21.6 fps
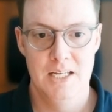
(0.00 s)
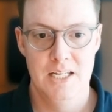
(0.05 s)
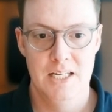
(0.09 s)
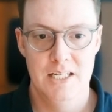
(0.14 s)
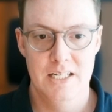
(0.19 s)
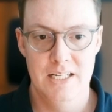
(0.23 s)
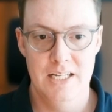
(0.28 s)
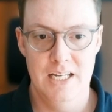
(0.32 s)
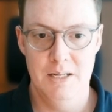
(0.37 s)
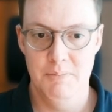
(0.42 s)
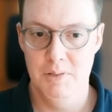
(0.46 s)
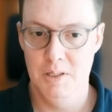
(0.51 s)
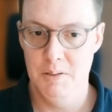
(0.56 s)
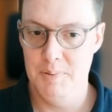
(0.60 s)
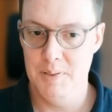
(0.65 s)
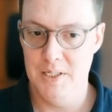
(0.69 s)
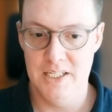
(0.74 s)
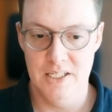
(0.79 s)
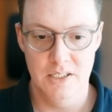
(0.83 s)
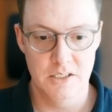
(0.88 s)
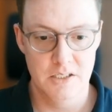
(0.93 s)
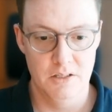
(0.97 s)
namely
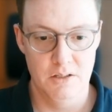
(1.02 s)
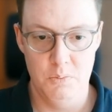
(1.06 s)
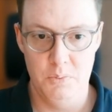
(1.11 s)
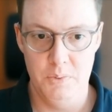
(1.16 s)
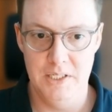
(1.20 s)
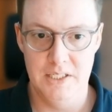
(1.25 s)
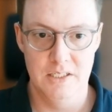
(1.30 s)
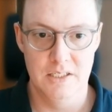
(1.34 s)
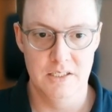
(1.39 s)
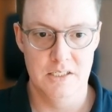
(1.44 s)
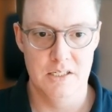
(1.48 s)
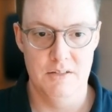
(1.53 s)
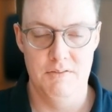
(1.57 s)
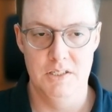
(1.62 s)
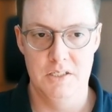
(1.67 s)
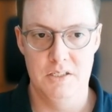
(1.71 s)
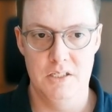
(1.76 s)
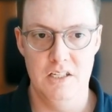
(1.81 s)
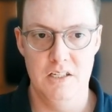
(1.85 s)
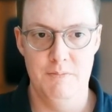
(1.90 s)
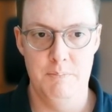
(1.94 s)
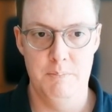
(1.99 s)
because of the weakness of this
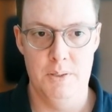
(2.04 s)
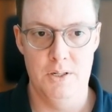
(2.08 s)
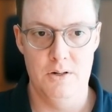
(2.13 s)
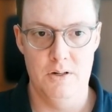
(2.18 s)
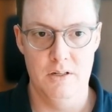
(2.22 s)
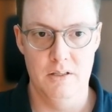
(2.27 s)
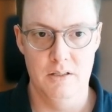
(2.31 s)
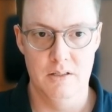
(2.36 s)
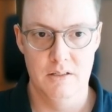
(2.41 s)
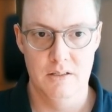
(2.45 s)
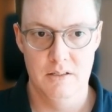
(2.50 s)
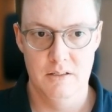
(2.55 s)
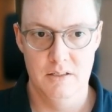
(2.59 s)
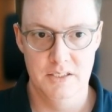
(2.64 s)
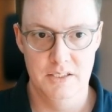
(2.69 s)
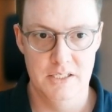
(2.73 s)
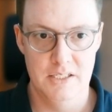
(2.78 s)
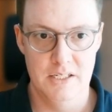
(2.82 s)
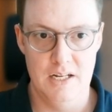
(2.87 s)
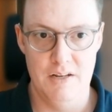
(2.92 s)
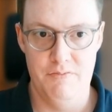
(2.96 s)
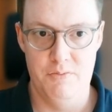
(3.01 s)
Eve pawn. Let's
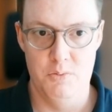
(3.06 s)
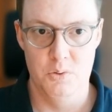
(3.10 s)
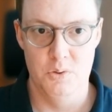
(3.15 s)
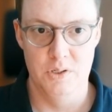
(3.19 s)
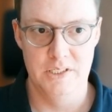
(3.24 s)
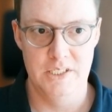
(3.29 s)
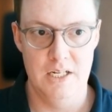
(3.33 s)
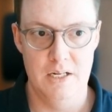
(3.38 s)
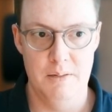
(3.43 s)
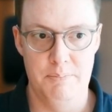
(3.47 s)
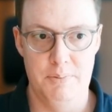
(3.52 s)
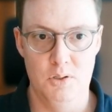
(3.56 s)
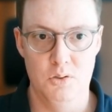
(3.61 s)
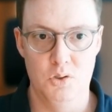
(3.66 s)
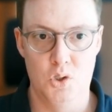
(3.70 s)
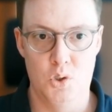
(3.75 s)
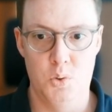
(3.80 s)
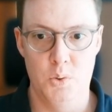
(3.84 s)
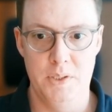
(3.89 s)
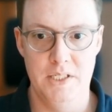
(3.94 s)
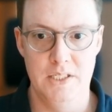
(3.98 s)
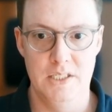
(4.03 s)
say, for example,
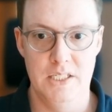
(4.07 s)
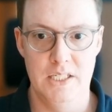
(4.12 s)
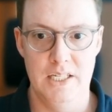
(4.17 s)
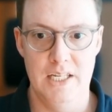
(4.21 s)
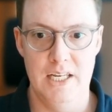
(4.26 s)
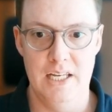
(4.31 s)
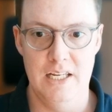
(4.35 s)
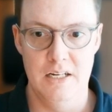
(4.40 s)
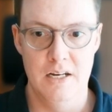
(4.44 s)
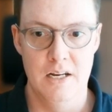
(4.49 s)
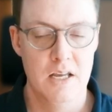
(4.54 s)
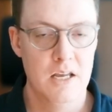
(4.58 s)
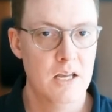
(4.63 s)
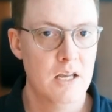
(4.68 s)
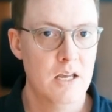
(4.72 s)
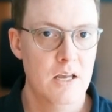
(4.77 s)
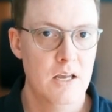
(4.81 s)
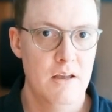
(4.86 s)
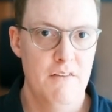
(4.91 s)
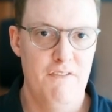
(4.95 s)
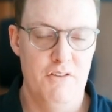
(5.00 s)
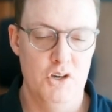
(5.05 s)
queen d8.
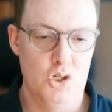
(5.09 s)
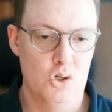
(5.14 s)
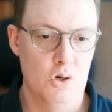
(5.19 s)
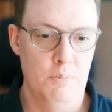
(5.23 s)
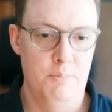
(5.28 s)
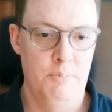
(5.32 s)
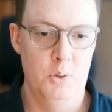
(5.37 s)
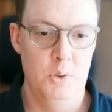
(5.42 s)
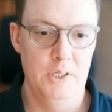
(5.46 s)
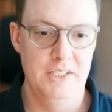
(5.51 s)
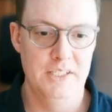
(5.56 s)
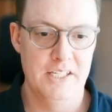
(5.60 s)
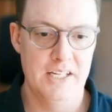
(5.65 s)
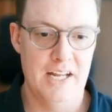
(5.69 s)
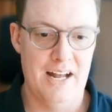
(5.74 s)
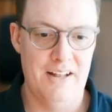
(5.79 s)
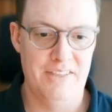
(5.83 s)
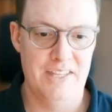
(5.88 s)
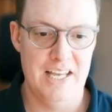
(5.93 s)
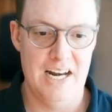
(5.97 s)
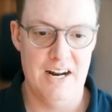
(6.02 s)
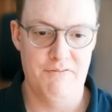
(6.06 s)
Fischer points out
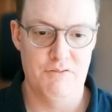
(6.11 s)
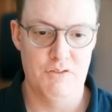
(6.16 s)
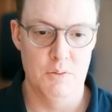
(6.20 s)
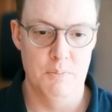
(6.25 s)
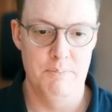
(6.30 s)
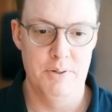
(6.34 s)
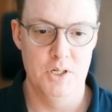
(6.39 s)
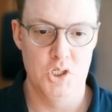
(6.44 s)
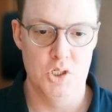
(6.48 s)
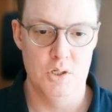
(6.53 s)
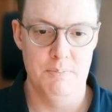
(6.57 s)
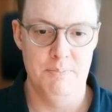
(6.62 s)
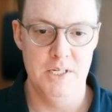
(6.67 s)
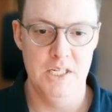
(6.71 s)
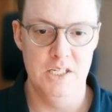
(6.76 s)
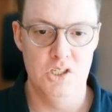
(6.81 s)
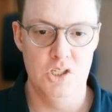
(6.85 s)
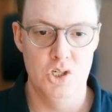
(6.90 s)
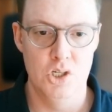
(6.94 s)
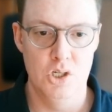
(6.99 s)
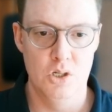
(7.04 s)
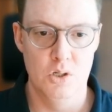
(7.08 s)
that after bishop
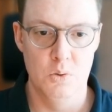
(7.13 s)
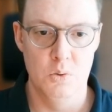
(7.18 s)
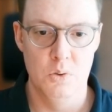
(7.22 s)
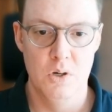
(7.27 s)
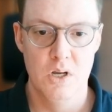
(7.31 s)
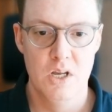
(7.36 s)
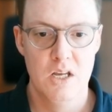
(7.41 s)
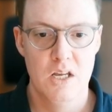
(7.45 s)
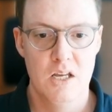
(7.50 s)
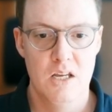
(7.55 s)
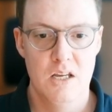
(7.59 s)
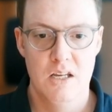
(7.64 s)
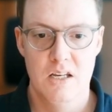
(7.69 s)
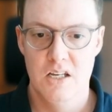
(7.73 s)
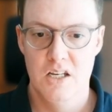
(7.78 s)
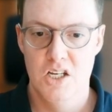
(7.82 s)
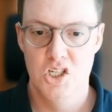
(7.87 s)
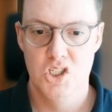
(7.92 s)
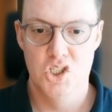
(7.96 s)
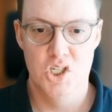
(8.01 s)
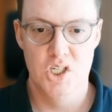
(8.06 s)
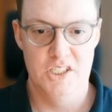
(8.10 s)
e2,
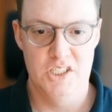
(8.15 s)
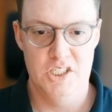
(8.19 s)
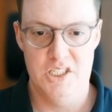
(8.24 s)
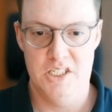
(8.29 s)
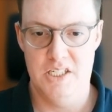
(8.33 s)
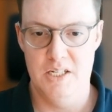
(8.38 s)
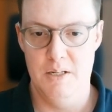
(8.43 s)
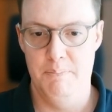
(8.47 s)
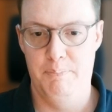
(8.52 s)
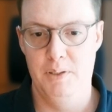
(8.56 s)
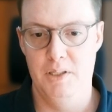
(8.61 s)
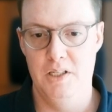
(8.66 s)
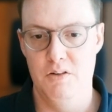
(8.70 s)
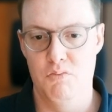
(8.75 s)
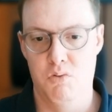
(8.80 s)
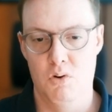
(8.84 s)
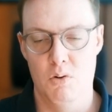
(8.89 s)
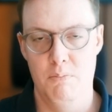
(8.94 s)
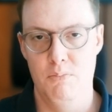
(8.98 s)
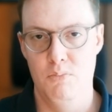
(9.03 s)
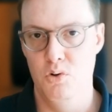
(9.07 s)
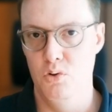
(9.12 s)
just simply
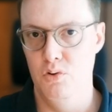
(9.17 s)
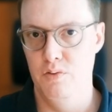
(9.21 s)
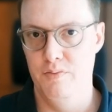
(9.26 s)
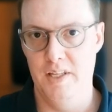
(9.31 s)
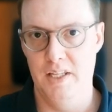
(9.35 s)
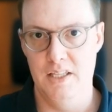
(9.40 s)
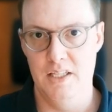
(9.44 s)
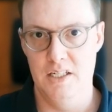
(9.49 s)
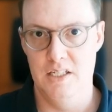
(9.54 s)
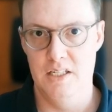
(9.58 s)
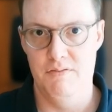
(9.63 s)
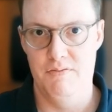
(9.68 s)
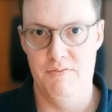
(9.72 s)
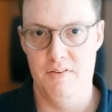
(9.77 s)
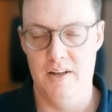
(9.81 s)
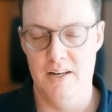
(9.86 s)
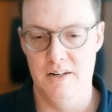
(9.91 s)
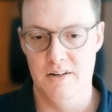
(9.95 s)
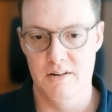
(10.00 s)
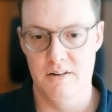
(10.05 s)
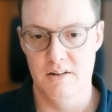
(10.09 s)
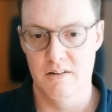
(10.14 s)
removing the
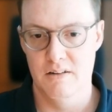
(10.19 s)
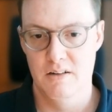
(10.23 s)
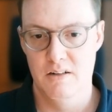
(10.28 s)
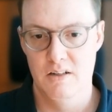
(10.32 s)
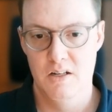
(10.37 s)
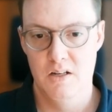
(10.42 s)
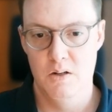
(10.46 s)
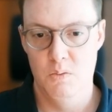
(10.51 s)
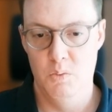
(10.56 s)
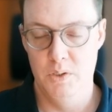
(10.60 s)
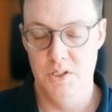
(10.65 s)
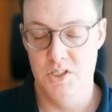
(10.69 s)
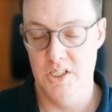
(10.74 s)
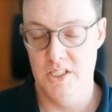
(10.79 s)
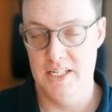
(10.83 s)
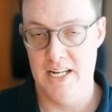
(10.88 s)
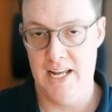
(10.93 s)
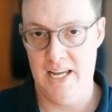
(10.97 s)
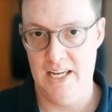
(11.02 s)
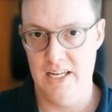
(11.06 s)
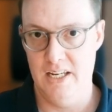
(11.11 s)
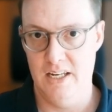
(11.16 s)
defender, which is
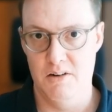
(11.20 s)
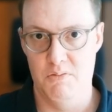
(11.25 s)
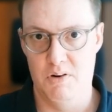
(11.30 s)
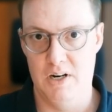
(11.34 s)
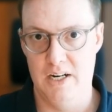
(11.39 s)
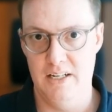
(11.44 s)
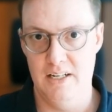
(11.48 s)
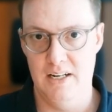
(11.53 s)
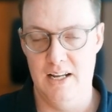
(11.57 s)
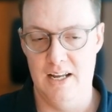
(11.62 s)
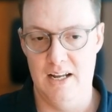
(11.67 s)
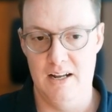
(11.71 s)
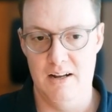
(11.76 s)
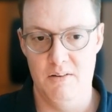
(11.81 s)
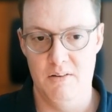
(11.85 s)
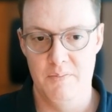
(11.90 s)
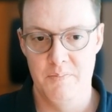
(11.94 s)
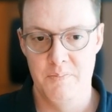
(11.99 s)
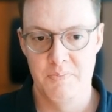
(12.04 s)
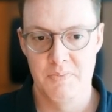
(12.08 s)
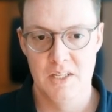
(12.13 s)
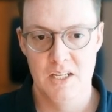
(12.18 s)
hanging right now,
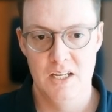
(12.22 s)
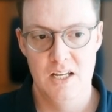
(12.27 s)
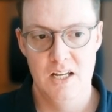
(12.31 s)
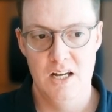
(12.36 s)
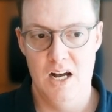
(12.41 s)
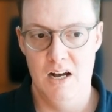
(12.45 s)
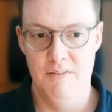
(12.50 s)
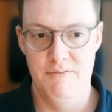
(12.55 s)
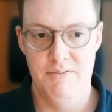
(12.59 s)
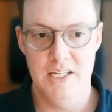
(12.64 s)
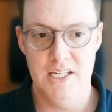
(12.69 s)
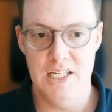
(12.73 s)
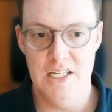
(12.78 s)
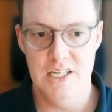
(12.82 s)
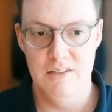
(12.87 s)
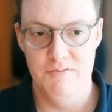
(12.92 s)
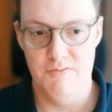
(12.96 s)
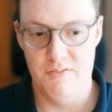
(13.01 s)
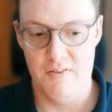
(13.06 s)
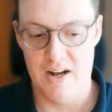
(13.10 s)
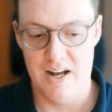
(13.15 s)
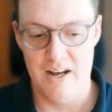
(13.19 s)
of the
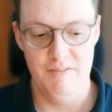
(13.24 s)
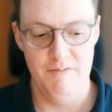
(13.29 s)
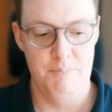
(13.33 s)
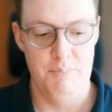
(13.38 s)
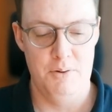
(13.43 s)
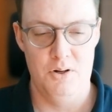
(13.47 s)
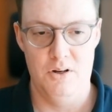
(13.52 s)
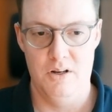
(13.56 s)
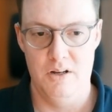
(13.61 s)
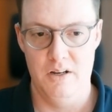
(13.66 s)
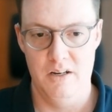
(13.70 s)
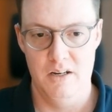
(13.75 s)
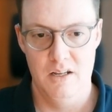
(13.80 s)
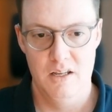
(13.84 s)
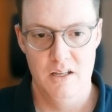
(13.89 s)
e5 pawn,